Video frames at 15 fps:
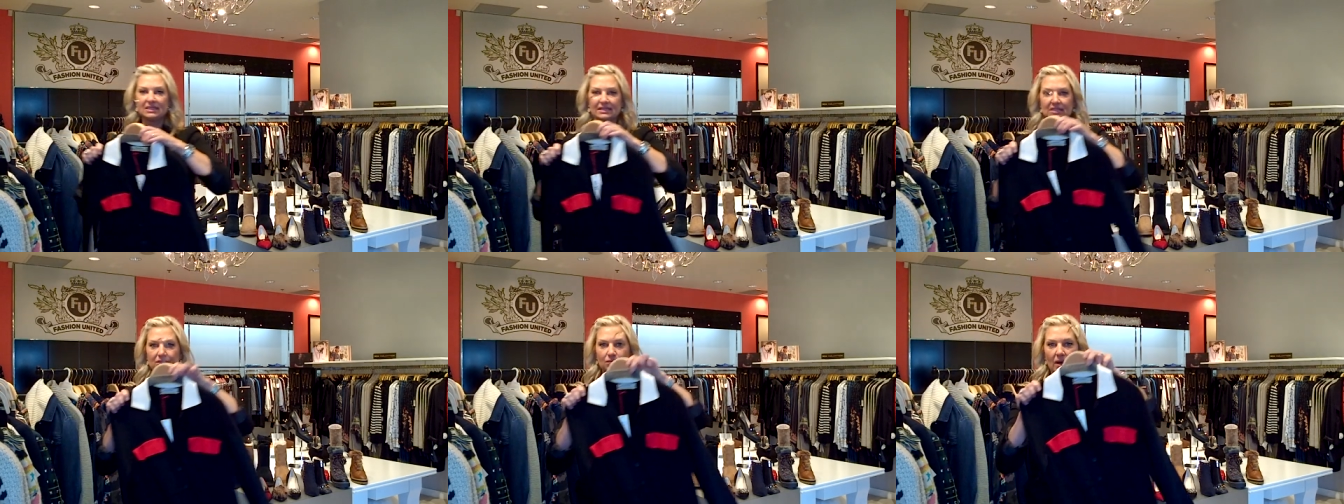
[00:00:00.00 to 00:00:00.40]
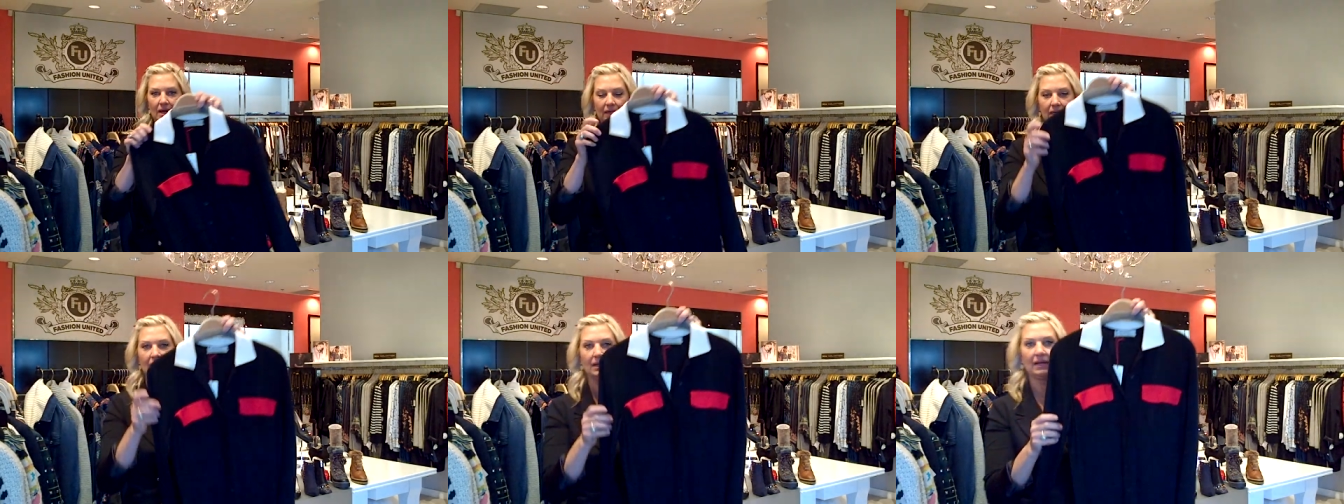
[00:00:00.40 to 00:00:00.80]
this
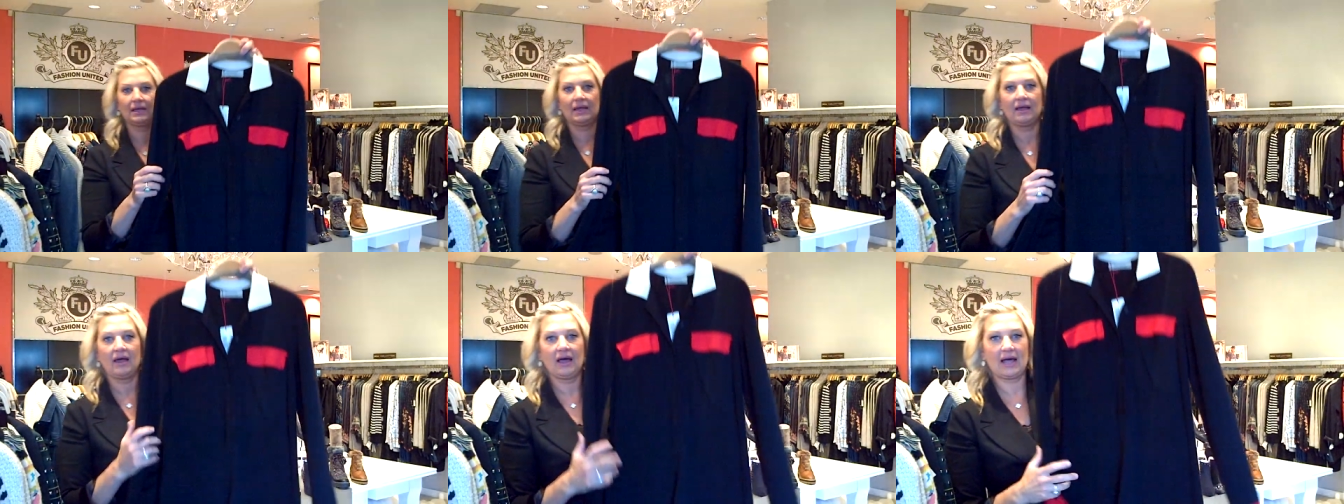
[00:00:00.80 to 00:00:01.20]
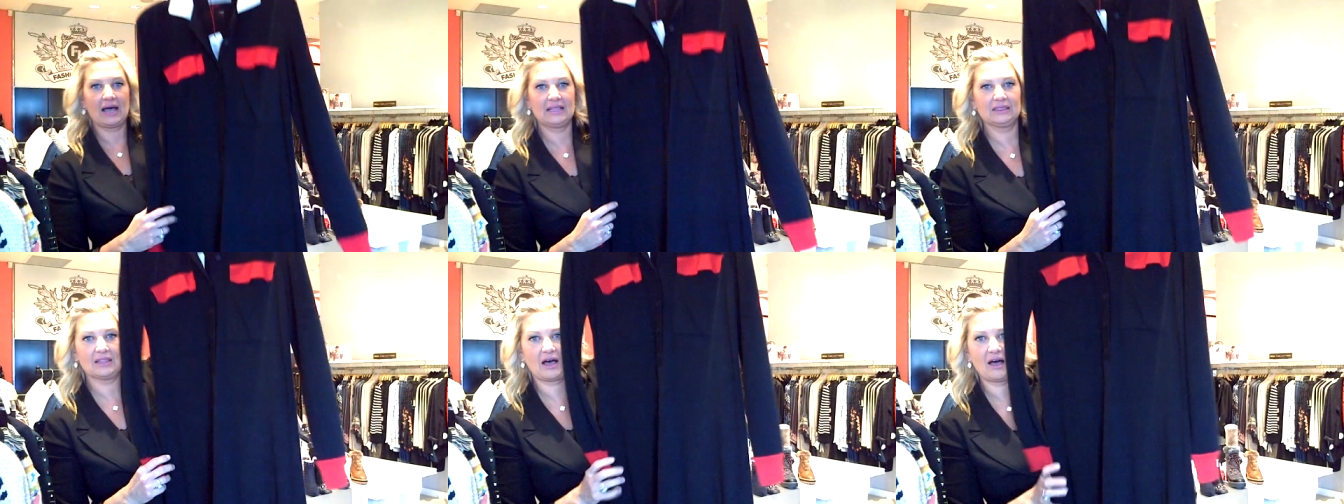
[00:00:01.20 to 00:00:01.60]
one.
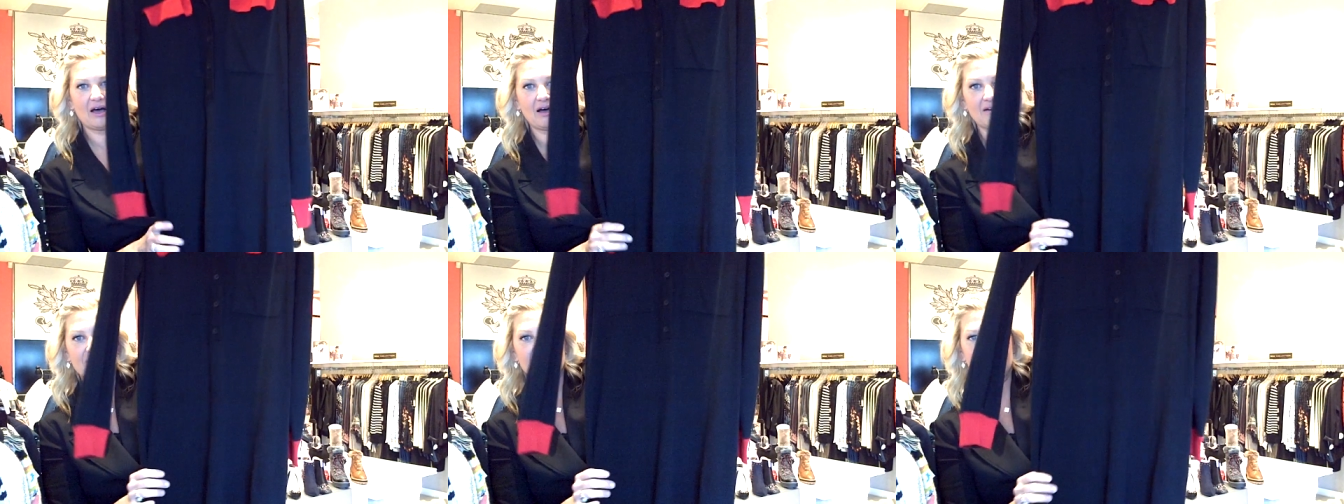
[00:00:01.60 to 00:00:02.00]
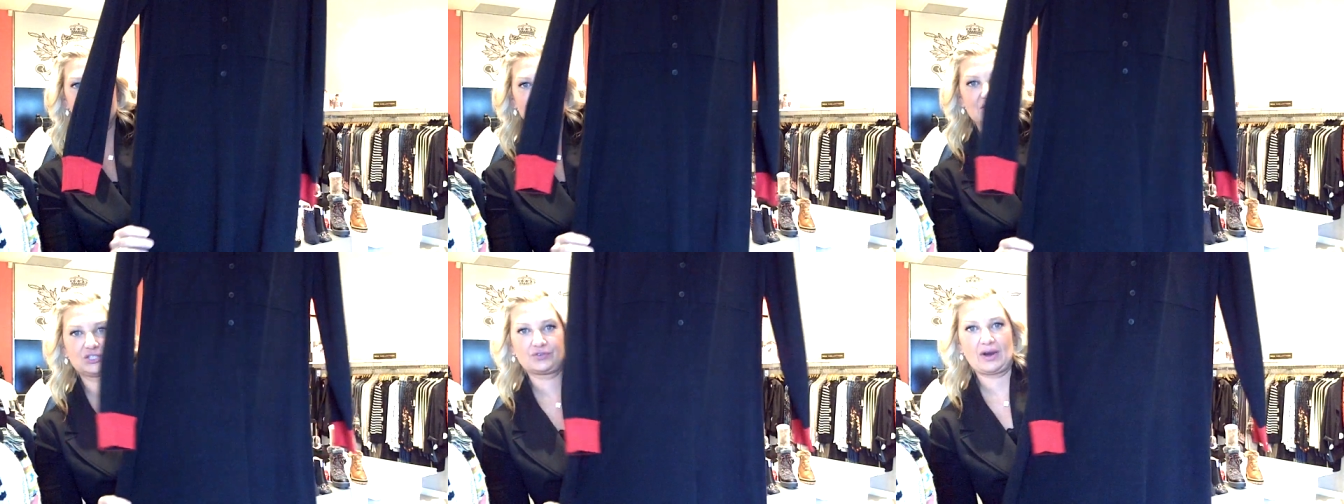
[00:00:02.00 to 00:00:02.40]
I love
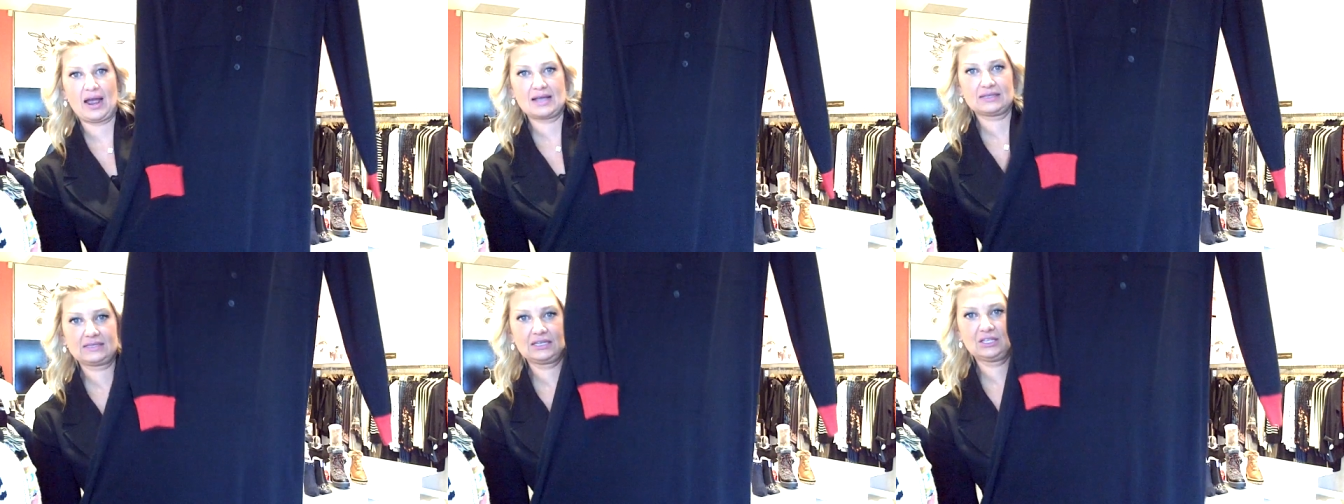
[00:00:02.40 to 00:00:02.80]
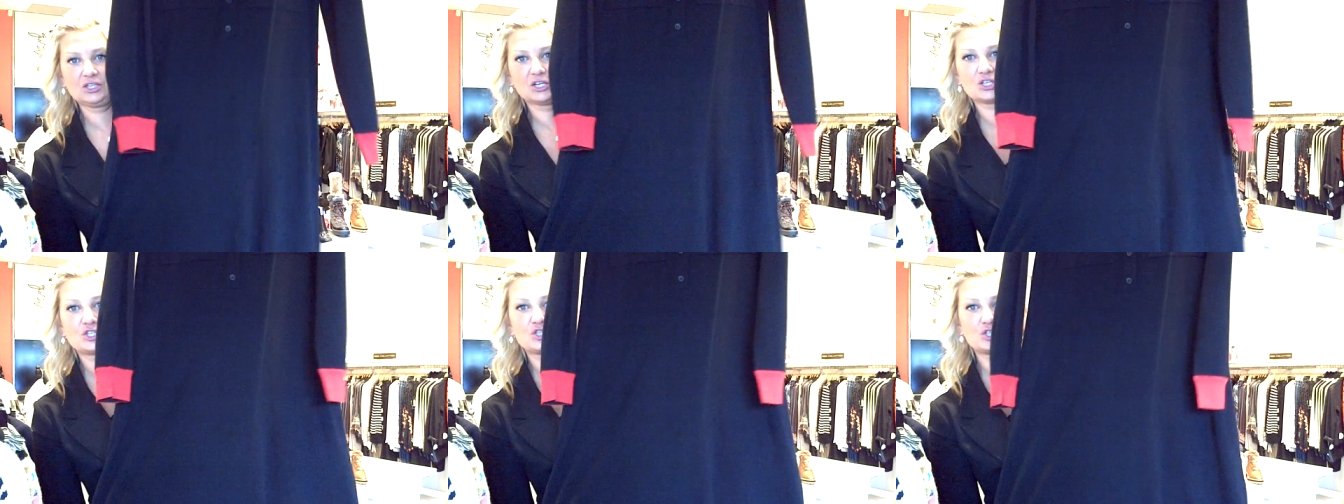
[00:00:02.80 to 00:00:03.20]
this dress. It
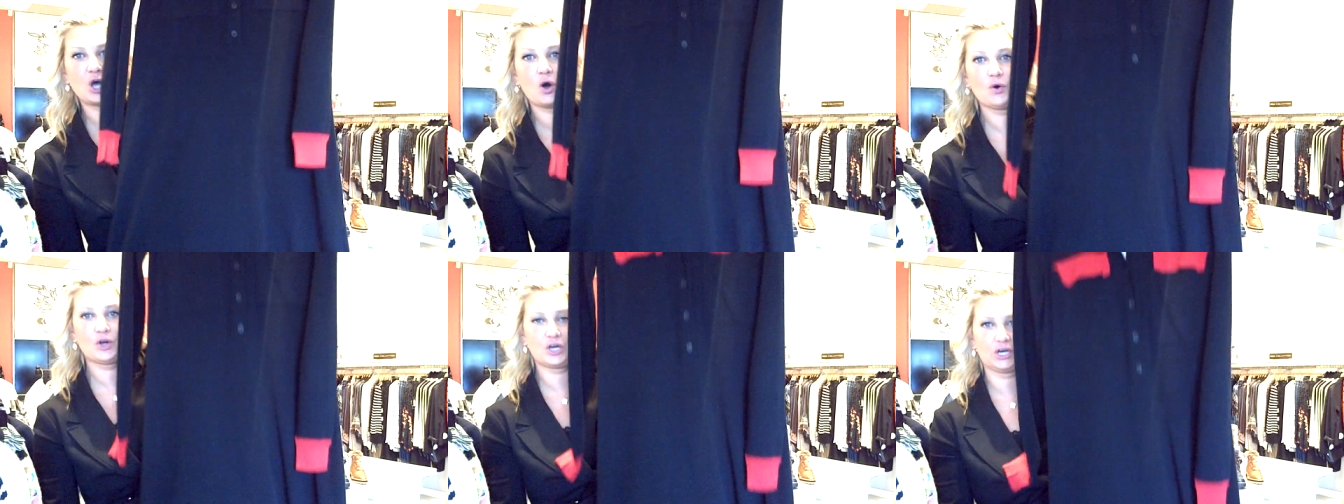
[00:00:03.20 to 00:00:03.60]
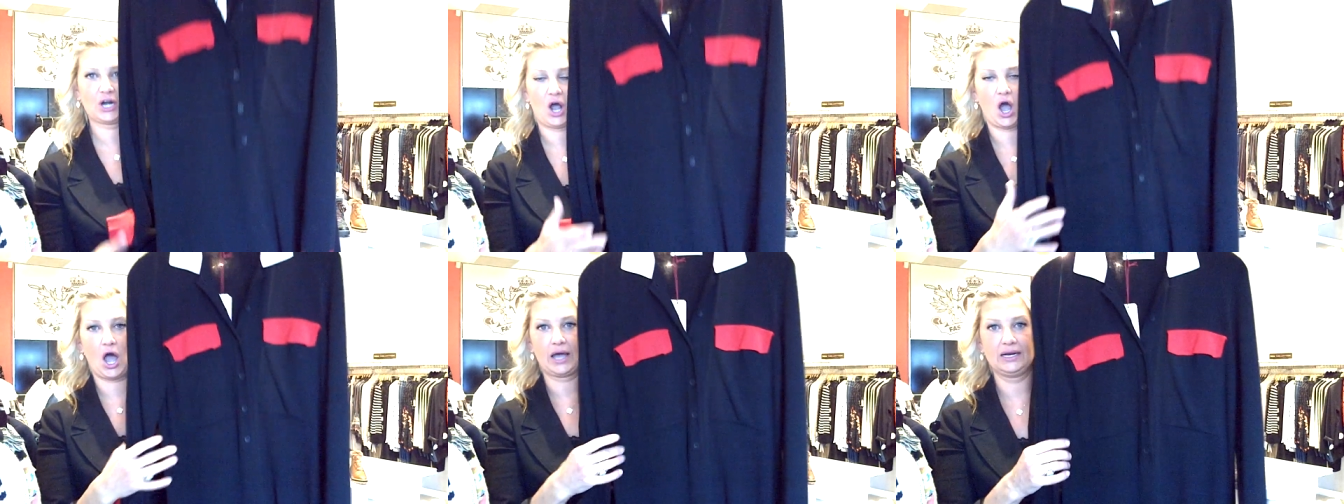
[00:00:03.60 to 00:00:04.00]
looks so good
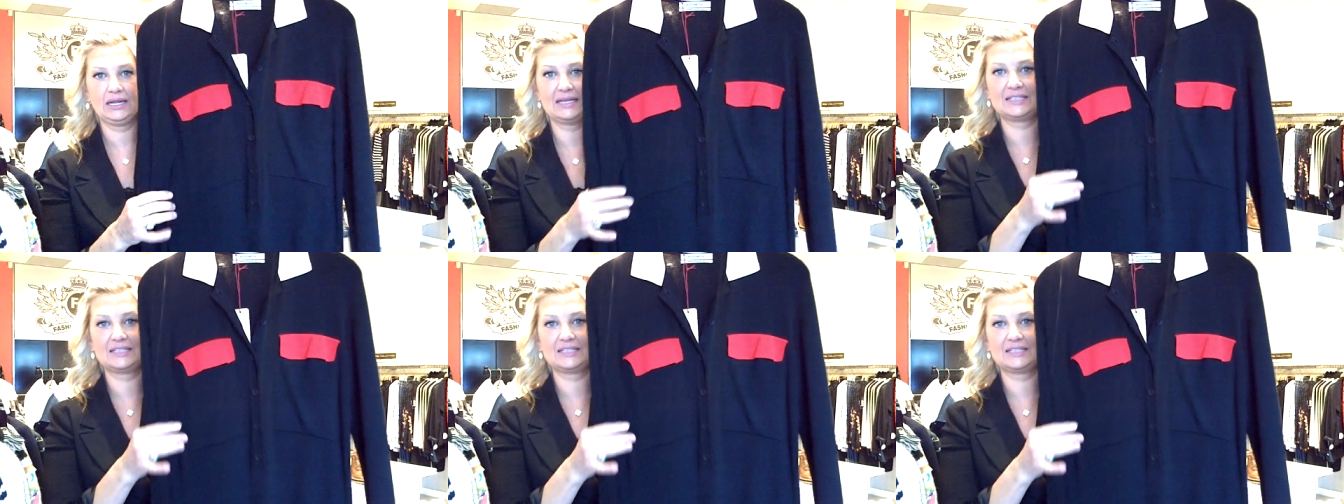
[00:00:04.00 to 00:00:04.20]
on.